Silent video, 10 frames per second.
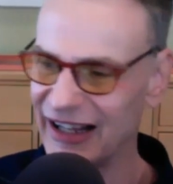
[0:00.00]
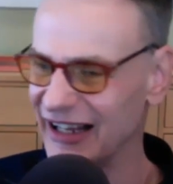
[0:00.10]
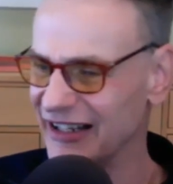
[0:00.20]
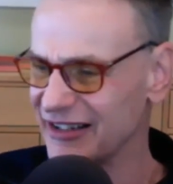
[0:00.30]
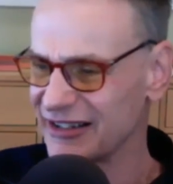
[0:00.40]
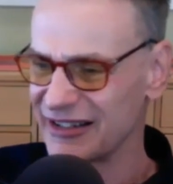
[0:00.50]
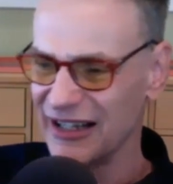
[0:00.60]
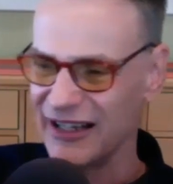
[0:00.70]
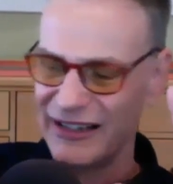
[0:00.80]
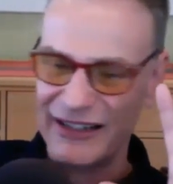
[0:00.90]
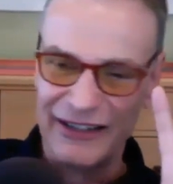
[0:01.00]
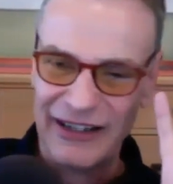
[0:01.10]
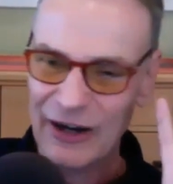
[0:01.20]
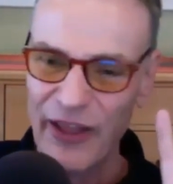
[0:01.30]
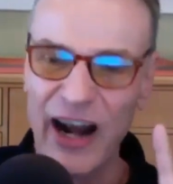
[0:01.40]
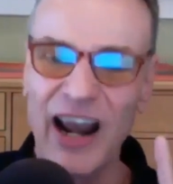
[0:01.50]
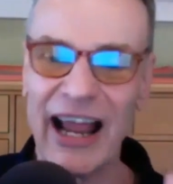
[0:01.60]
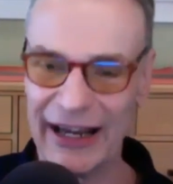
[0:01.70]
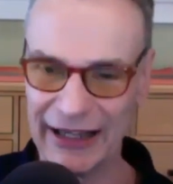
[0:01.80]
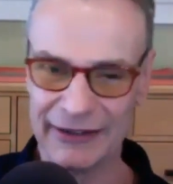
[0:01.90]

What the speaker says: It's, they don't like it.